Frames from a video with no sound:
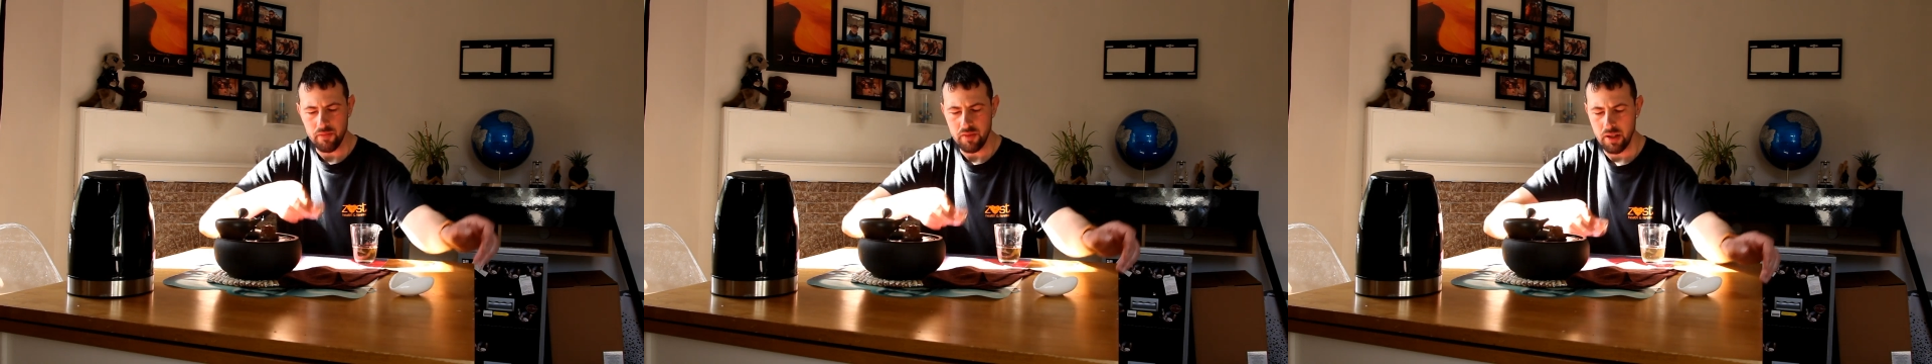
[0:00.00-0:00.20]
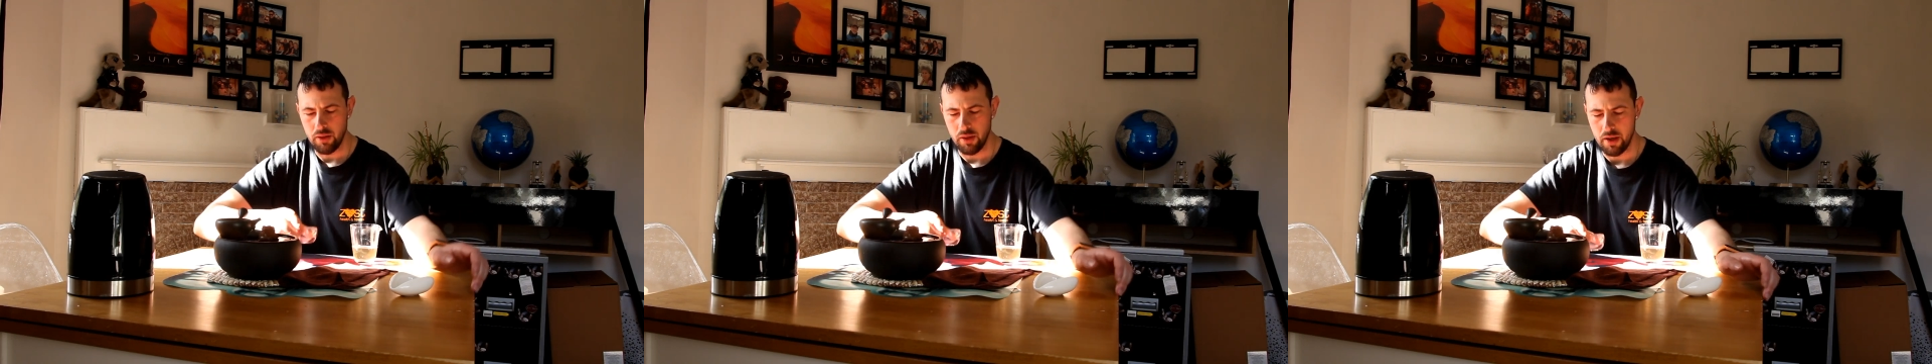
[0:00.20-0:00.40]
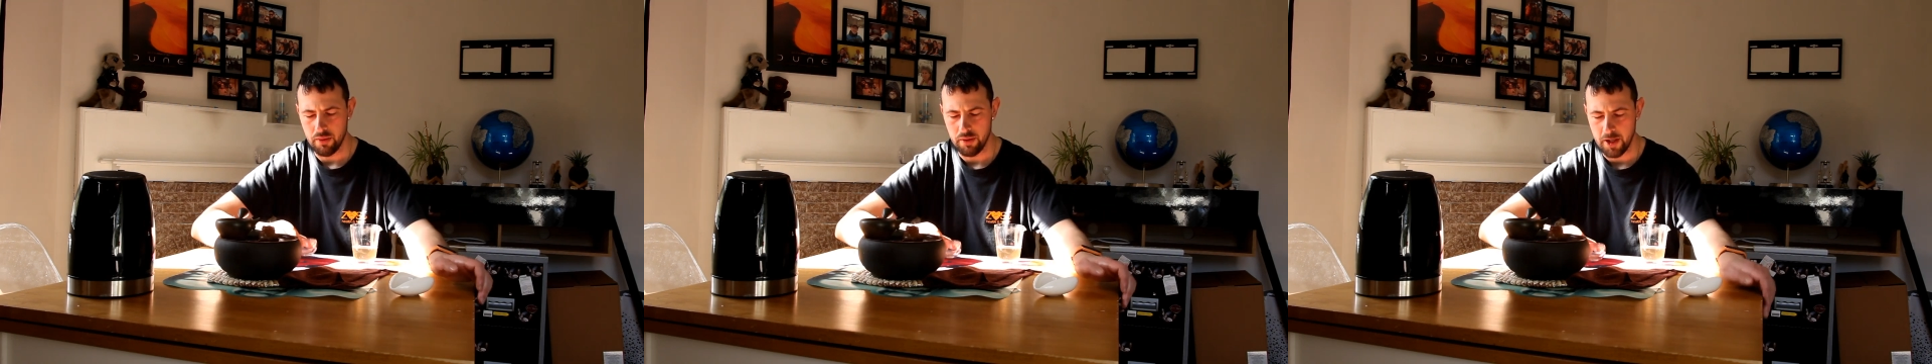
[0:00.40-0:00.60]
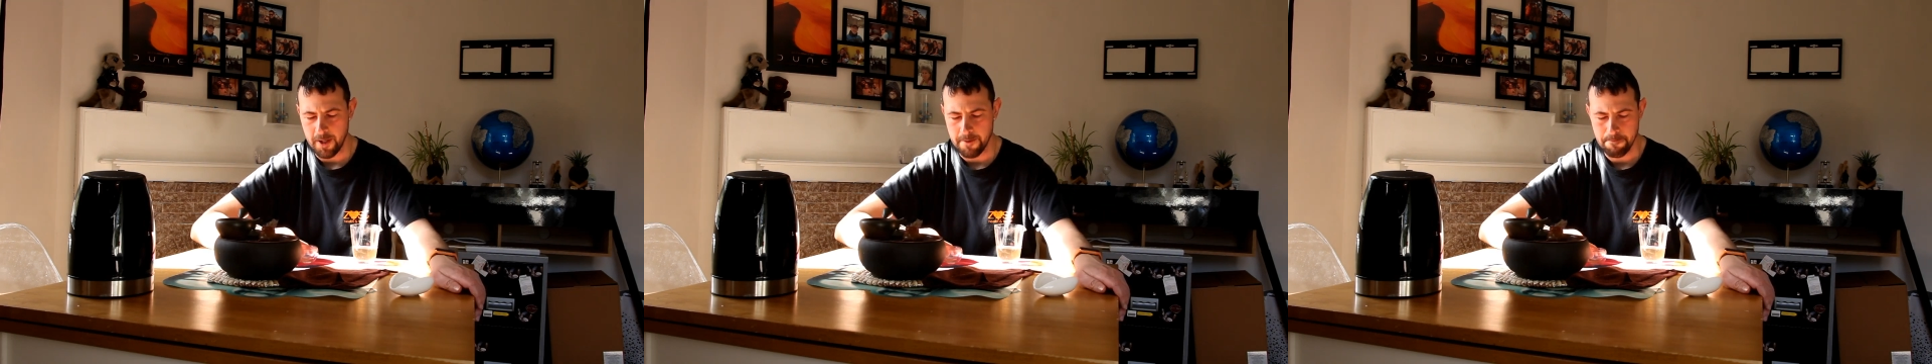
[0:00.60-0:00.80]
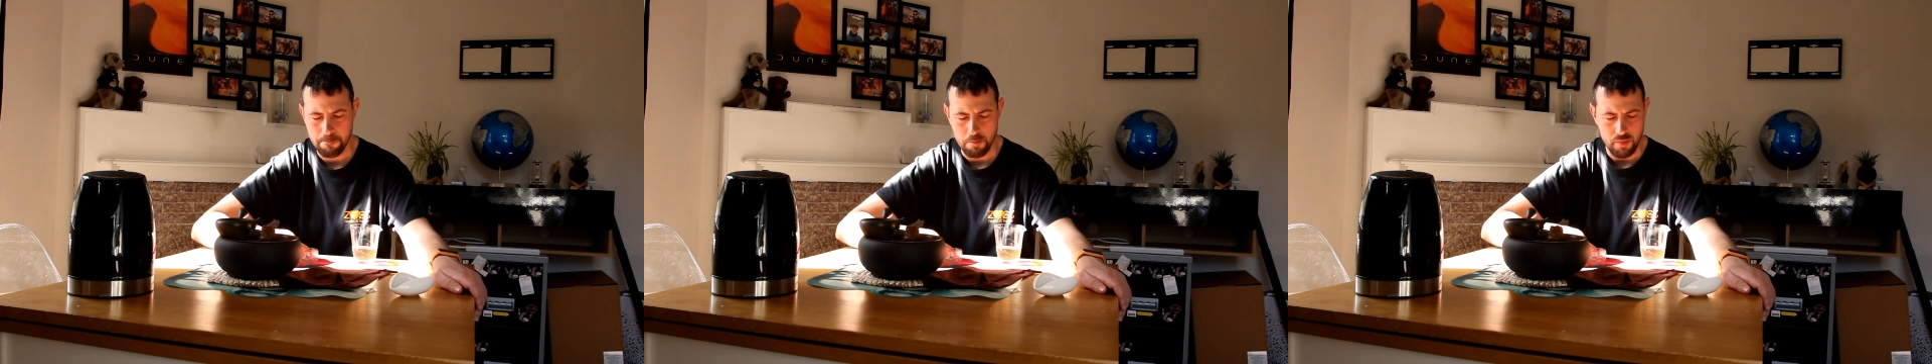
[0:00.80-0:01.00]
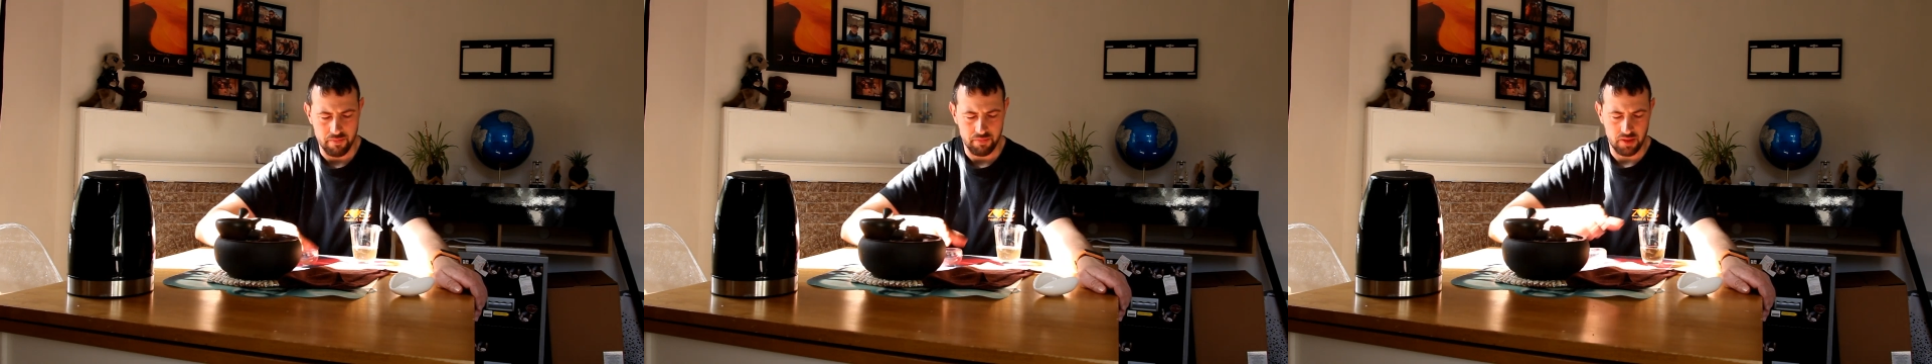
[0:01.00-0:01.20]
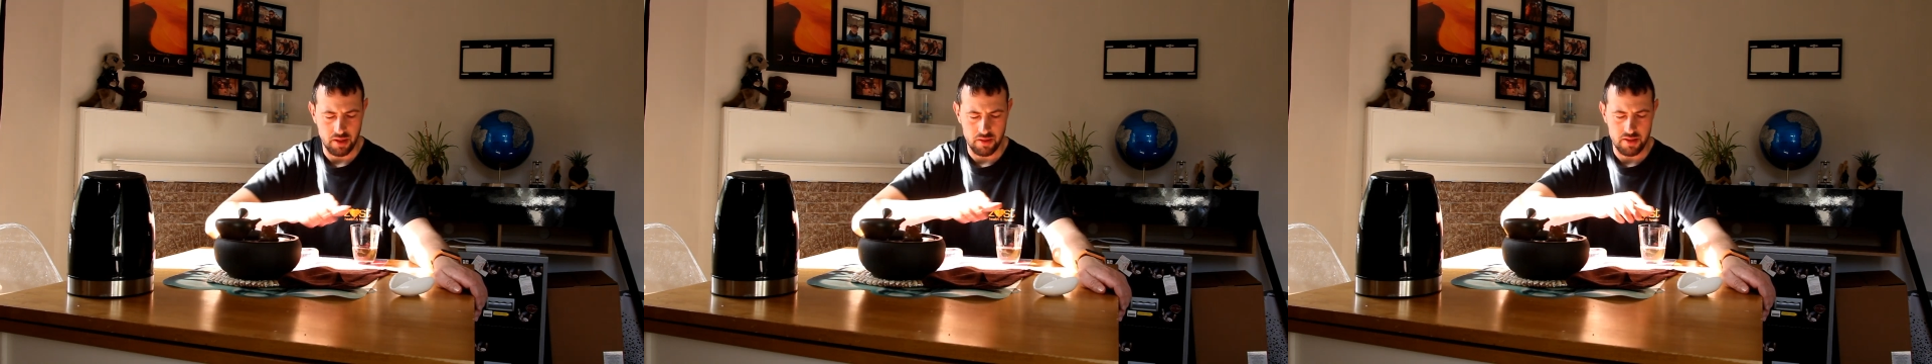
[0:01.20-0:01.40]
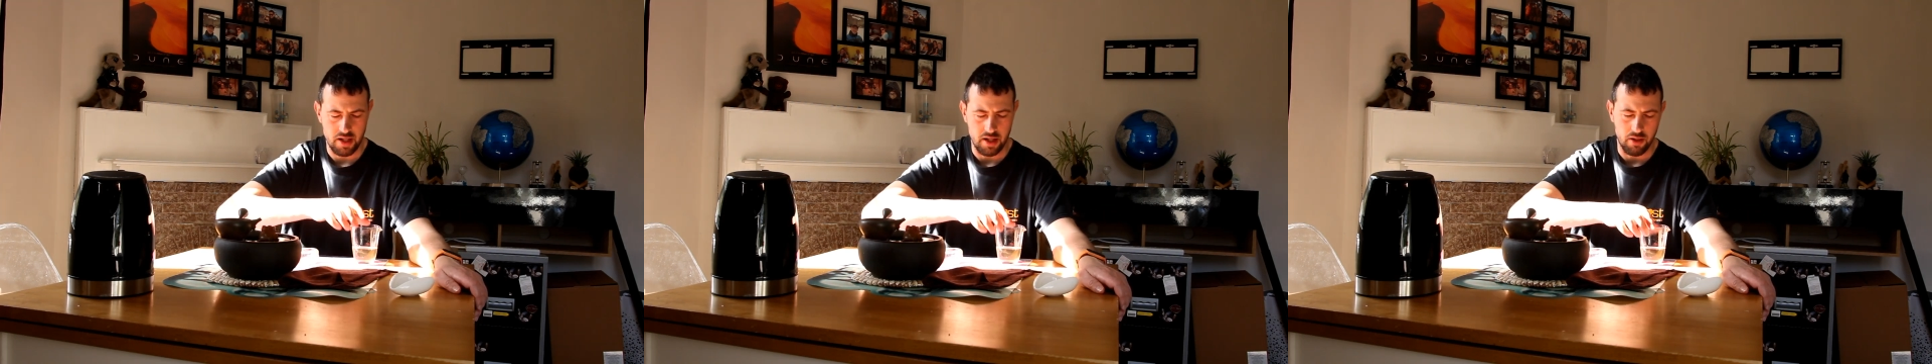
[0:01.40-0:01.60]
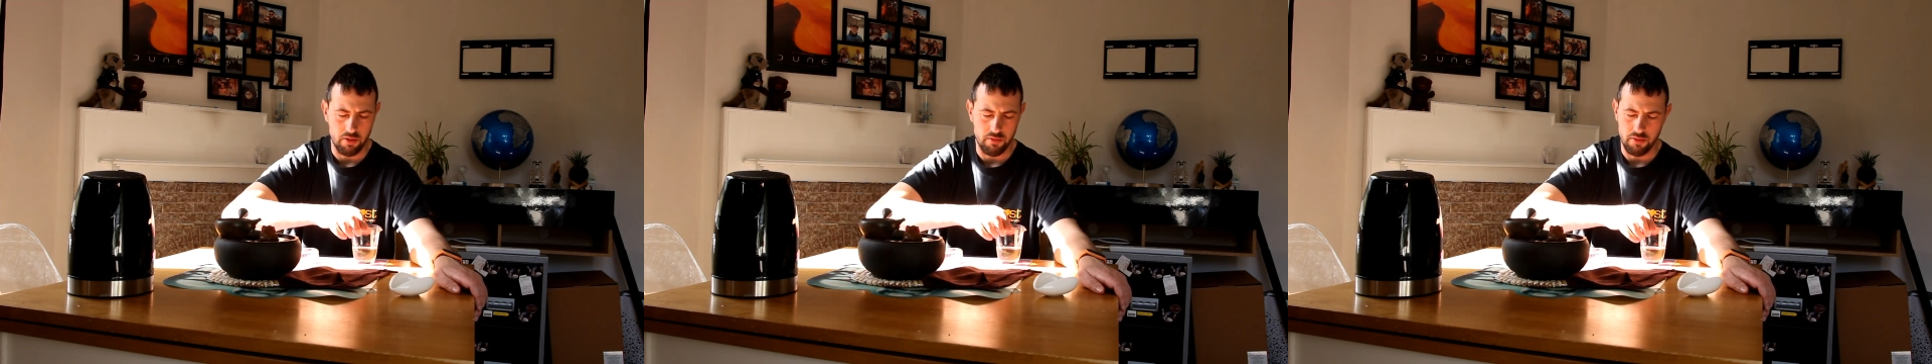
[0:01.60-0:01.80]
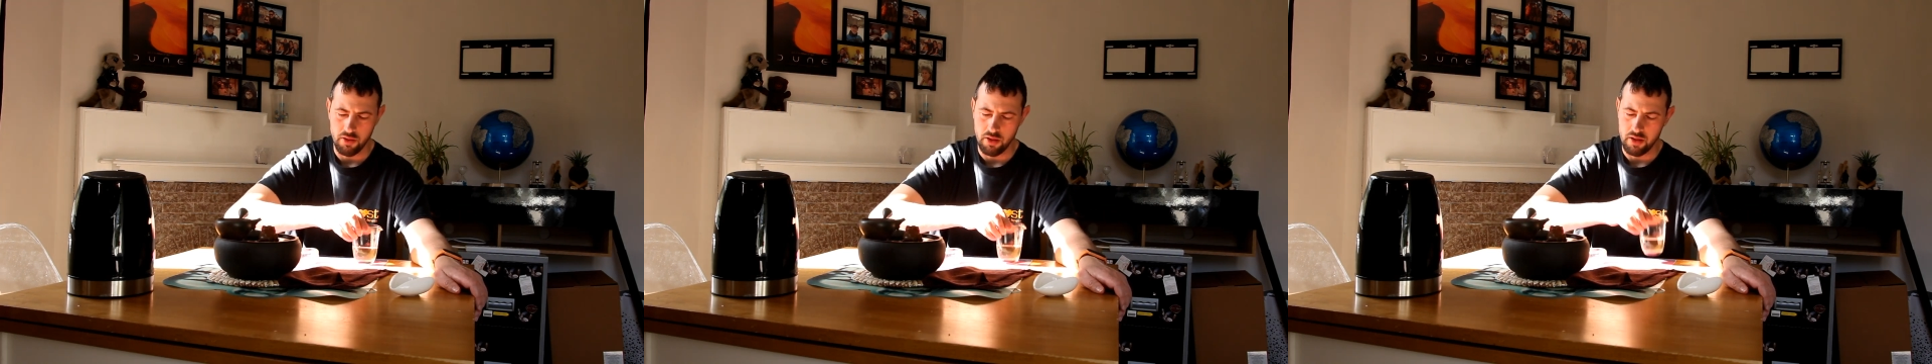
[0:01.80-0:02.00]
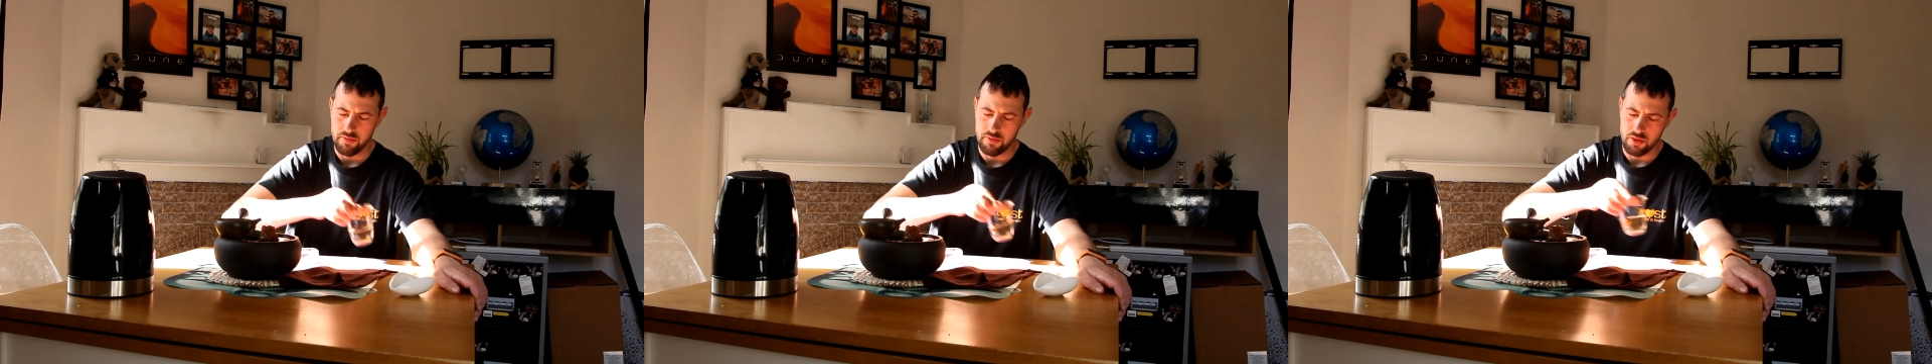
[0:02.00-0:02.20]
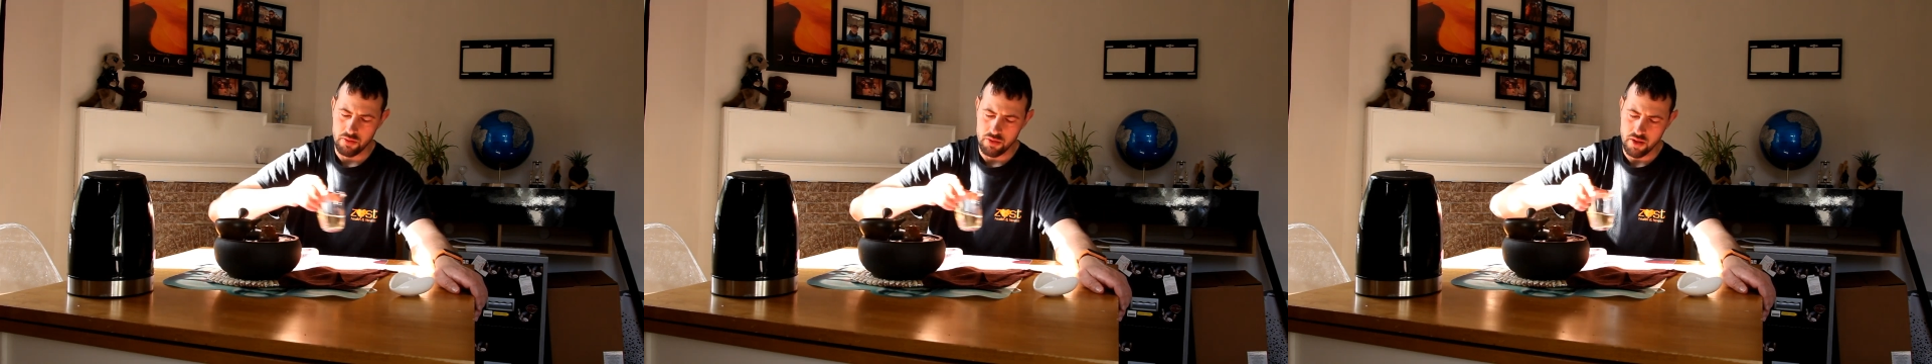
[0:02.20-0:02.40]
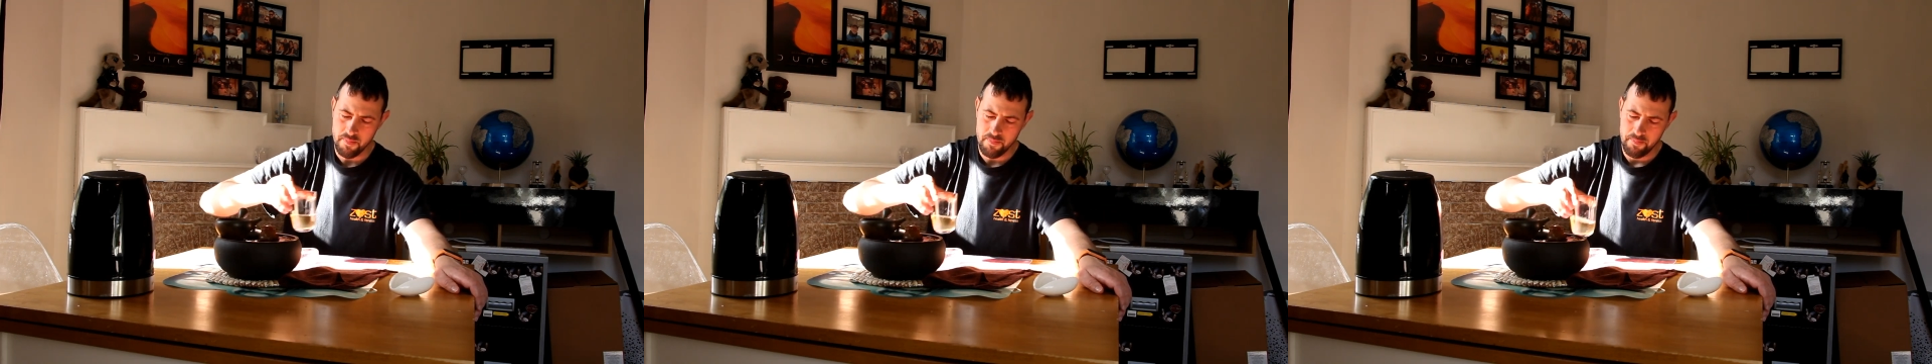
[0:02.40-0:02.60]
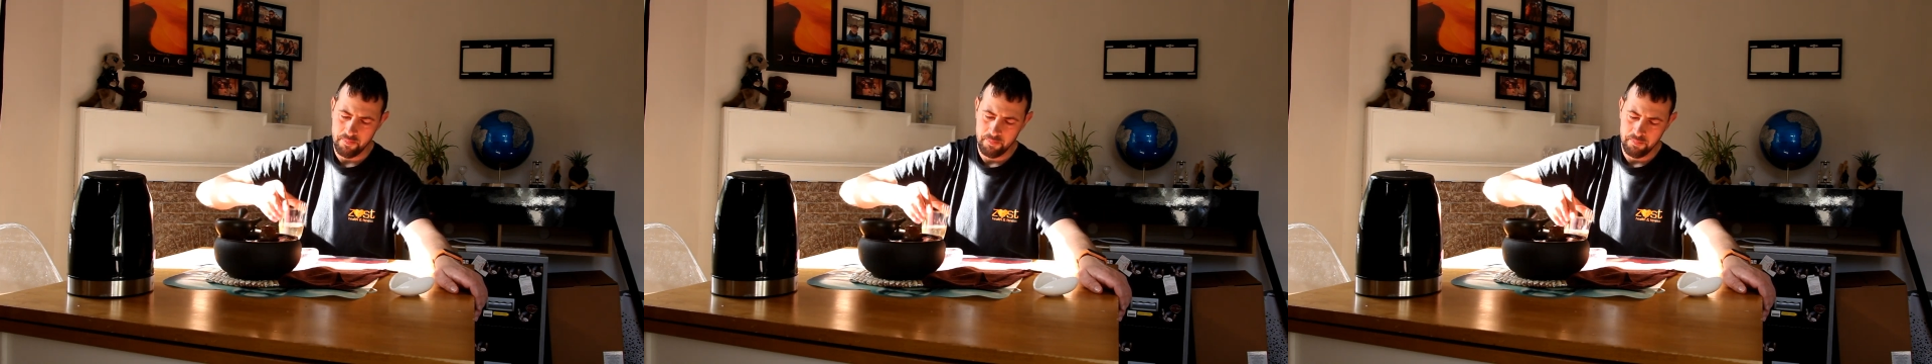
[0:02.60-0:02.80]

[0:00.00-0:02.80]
around the second, third infusion.